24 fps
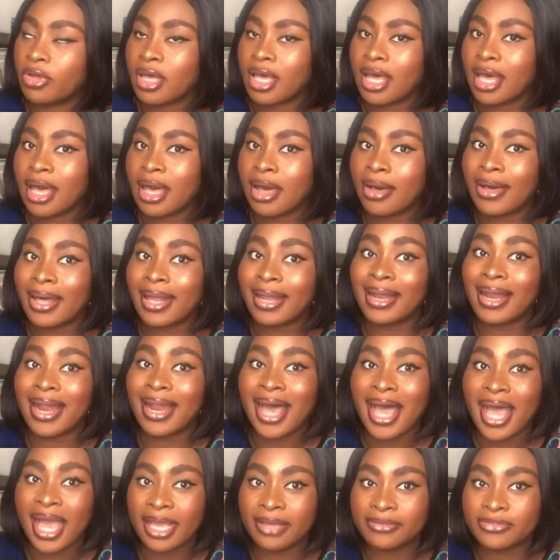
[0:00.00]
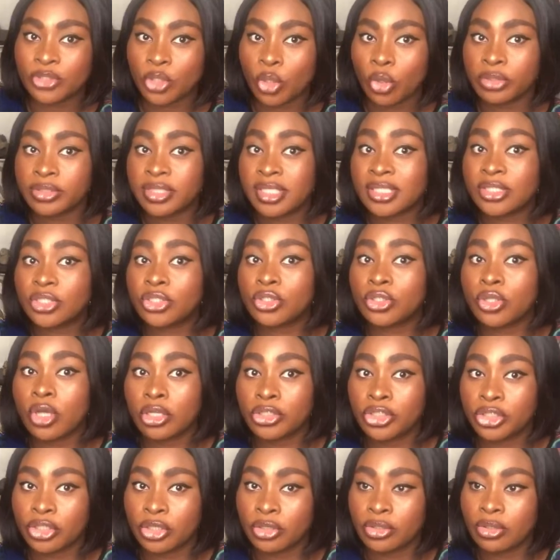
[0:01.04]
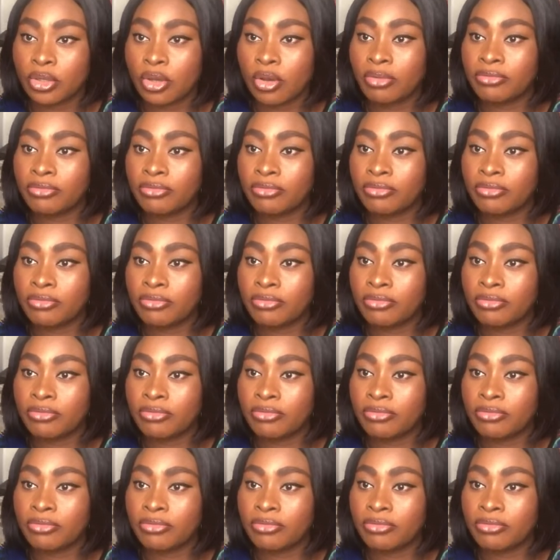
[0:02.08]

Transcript: our lives or distortion of